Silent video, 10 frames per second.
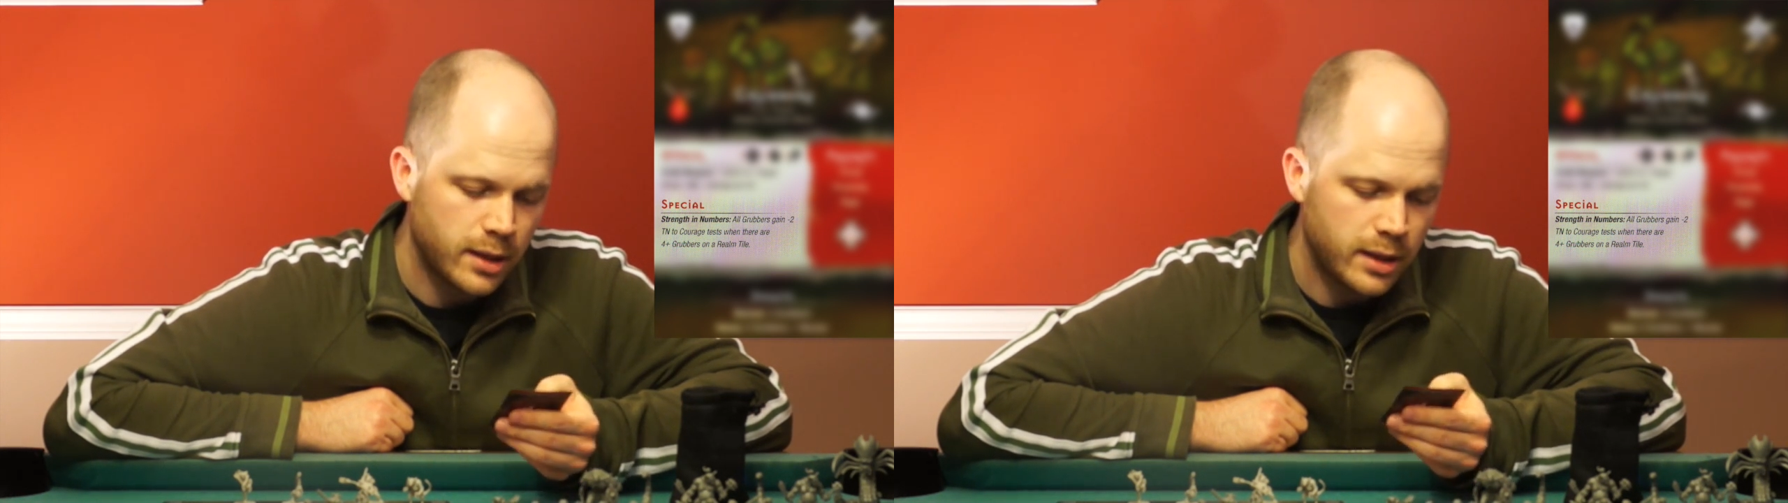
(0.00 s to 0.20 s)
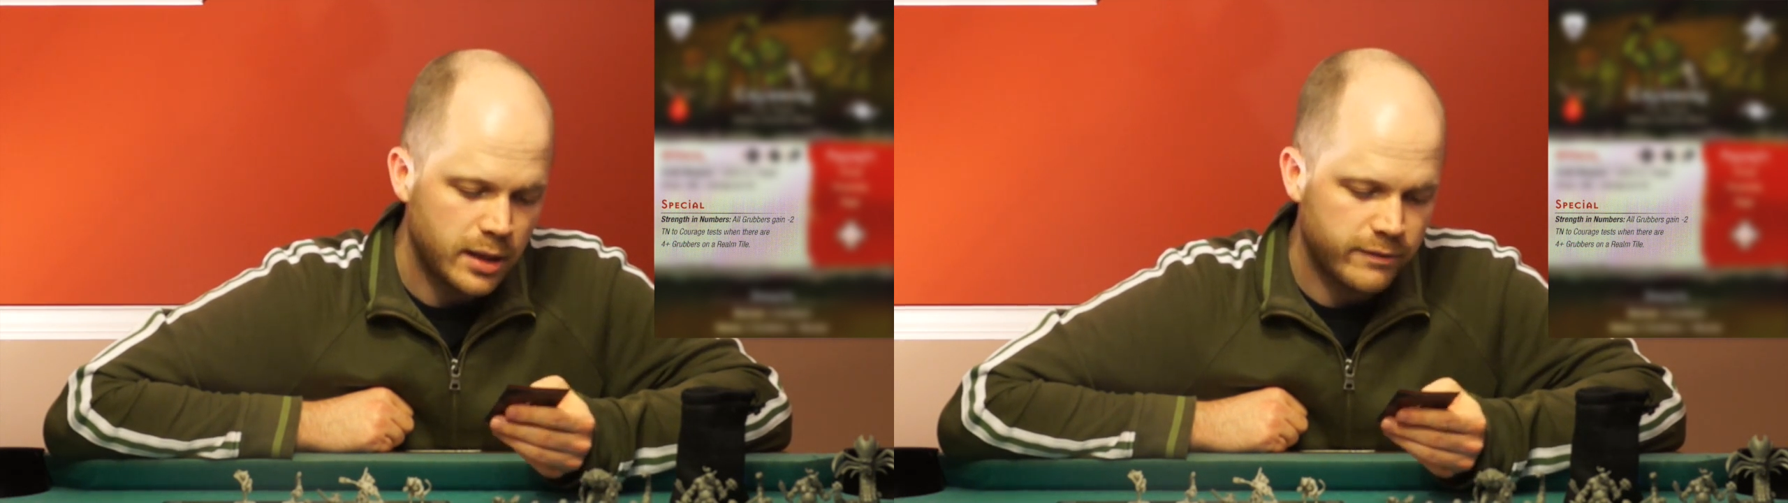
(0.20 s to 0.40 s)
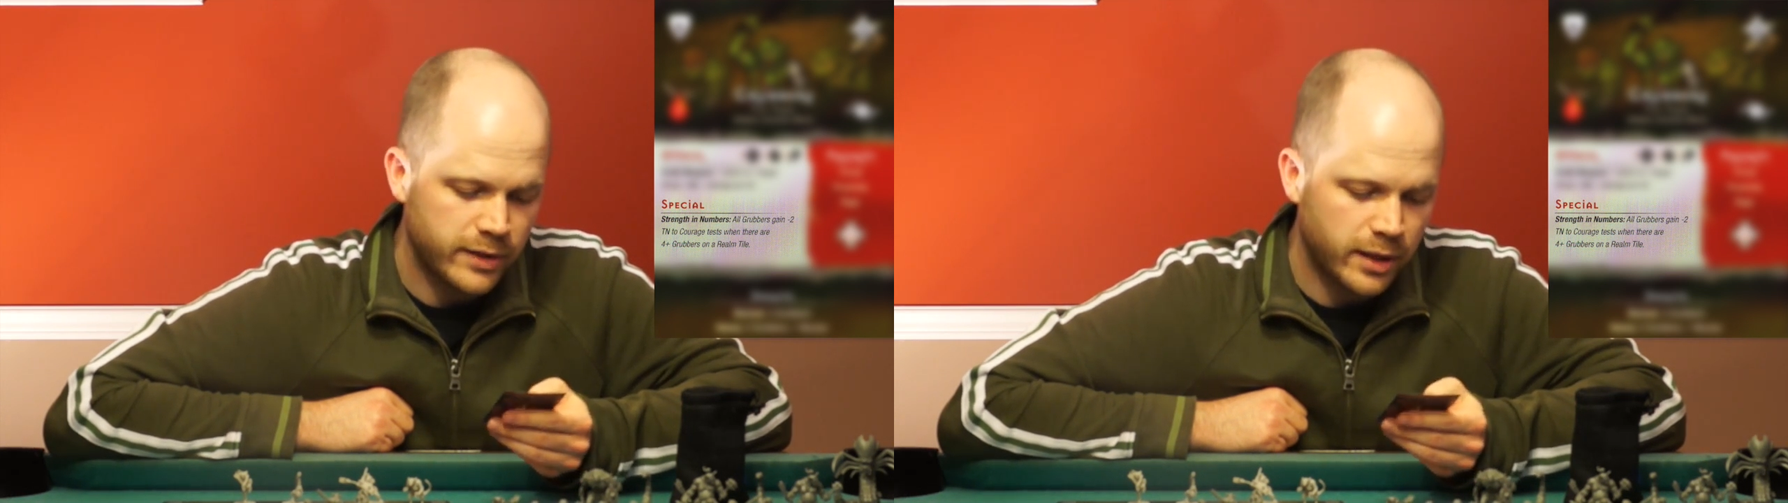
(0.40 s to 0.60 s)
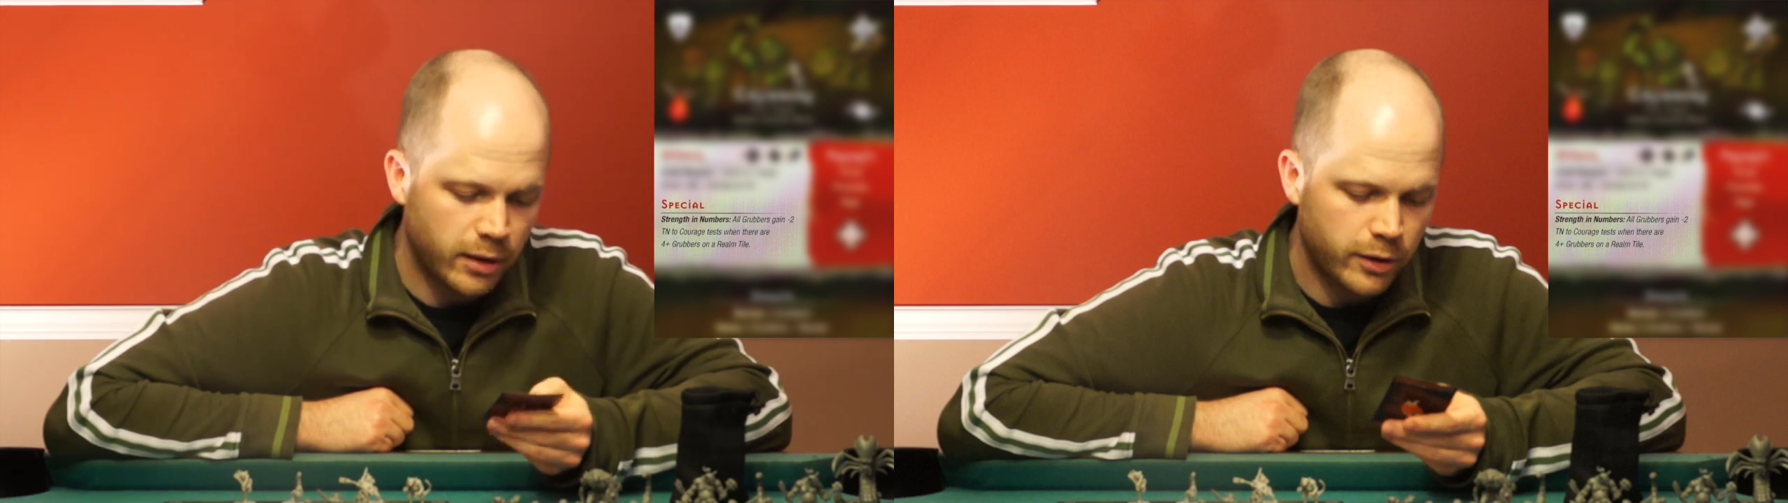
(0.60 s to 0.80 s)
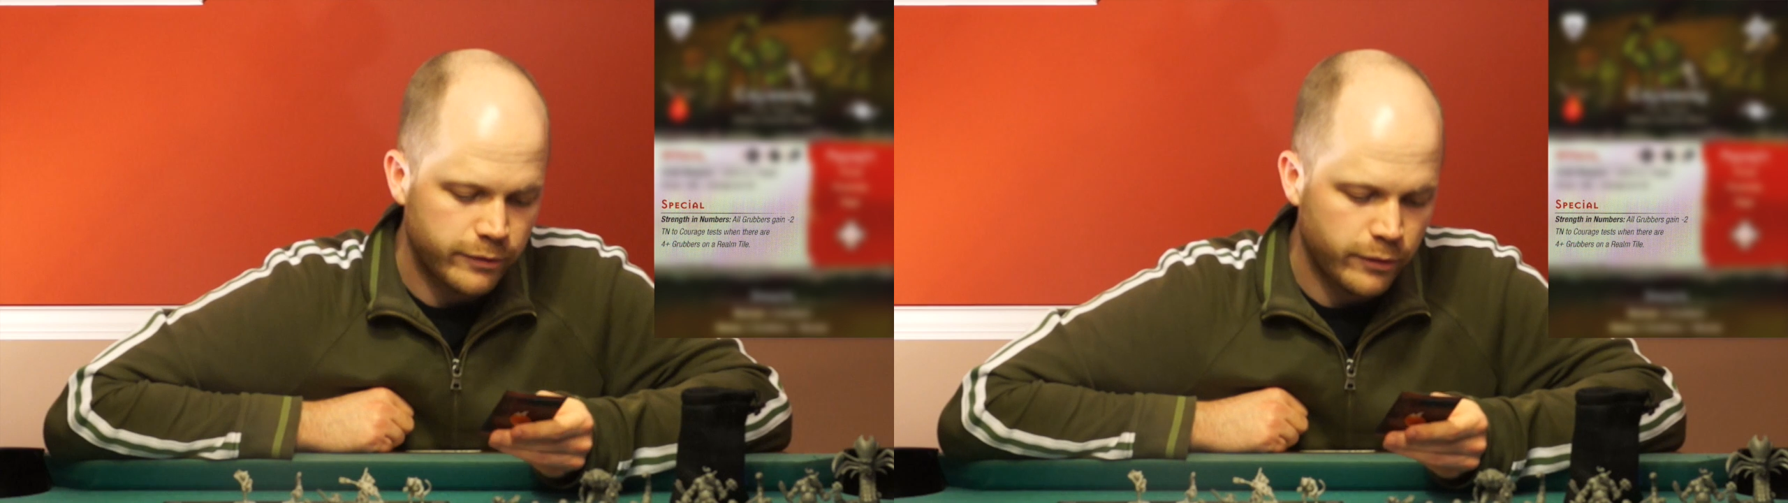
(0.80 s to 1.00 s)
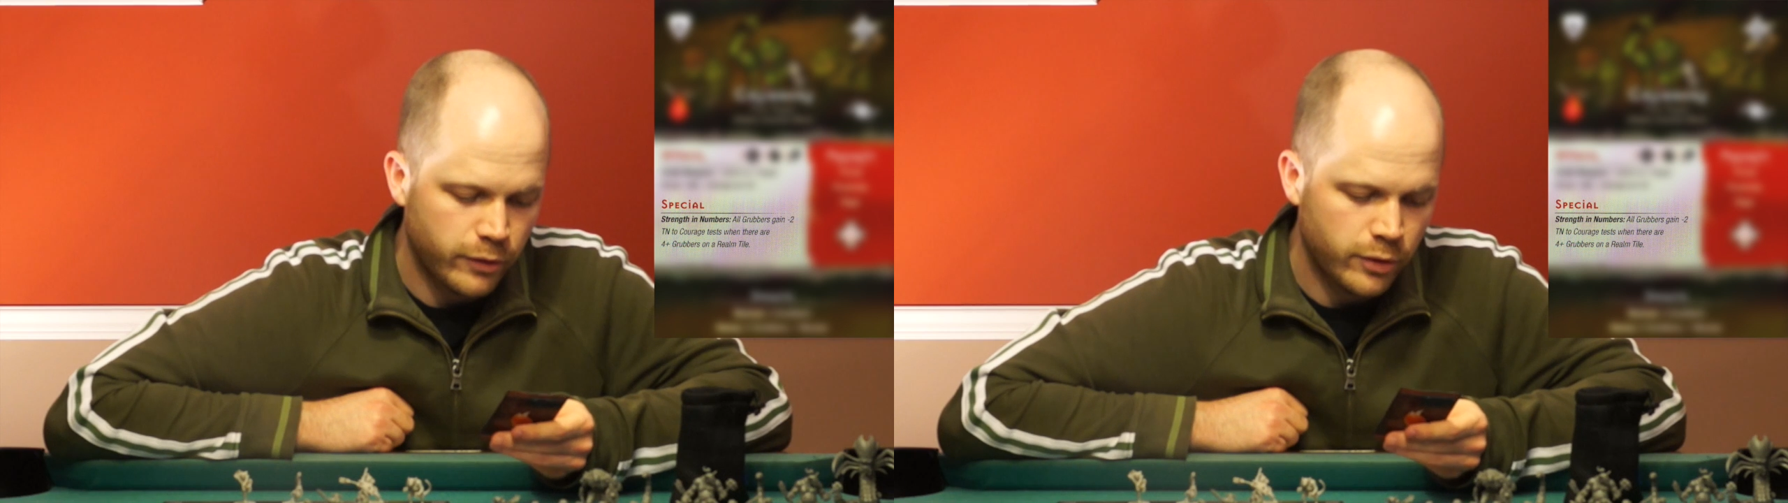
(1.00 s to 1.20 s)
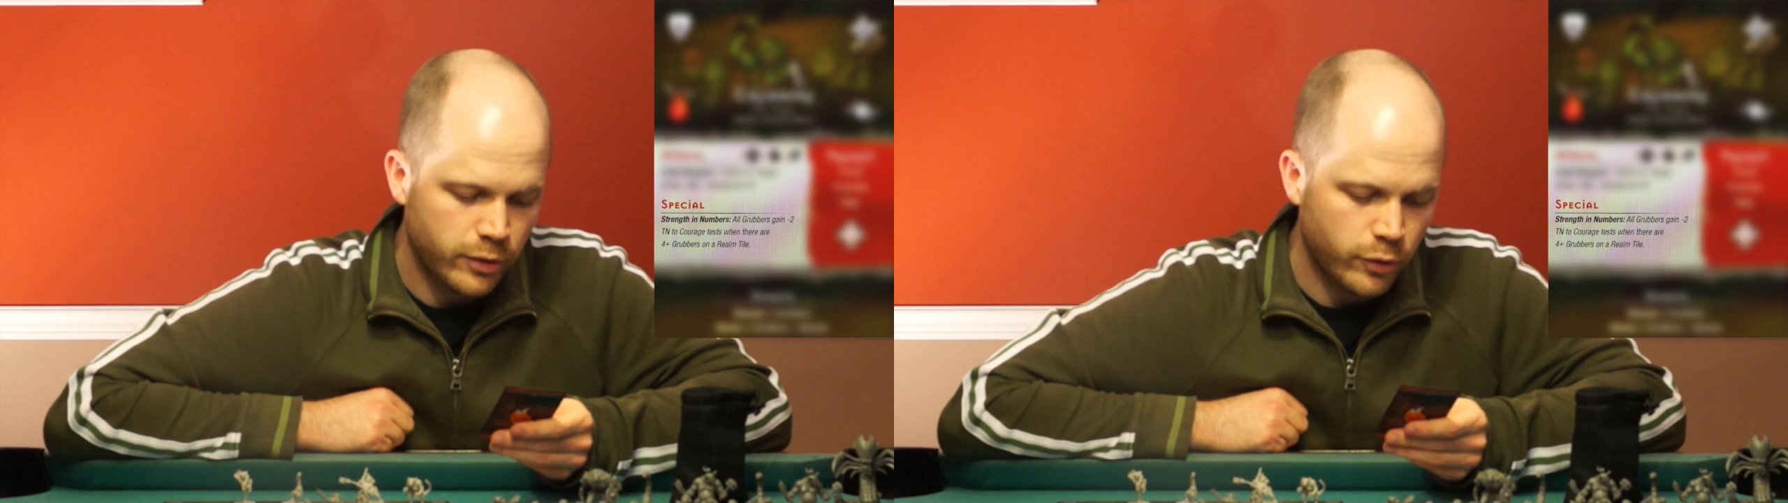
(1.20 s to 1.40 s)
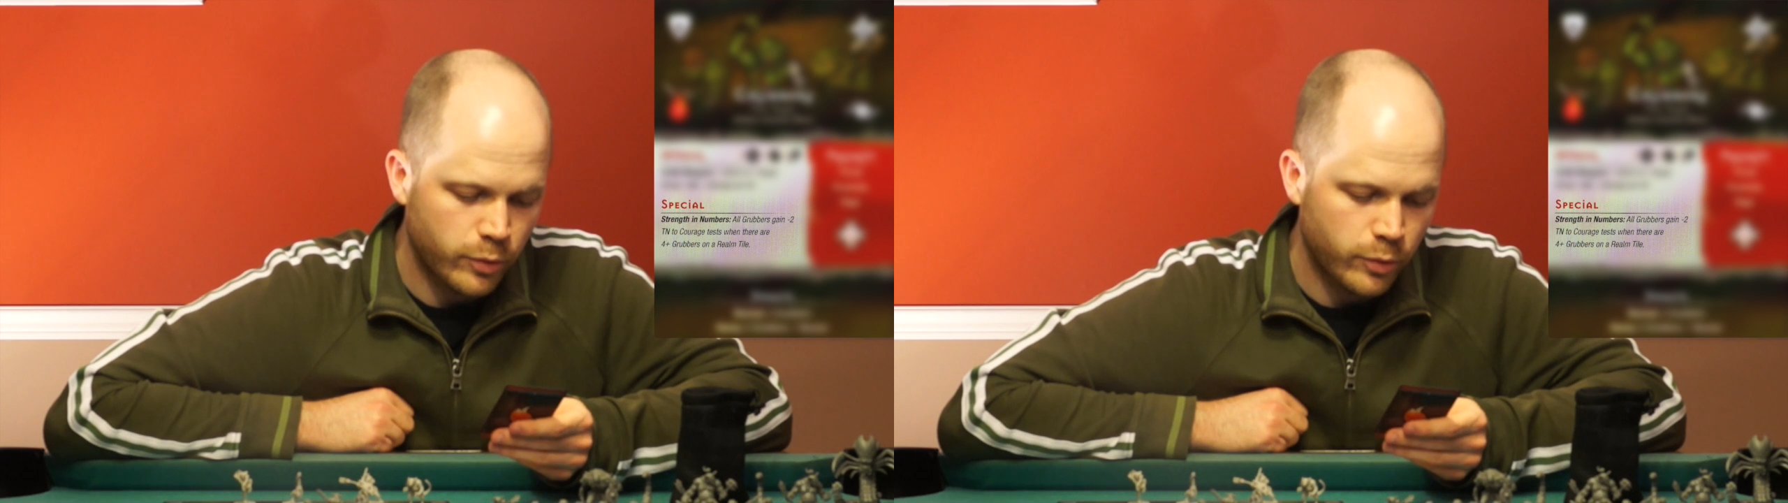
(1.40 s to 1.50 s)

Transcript: if there are 4 or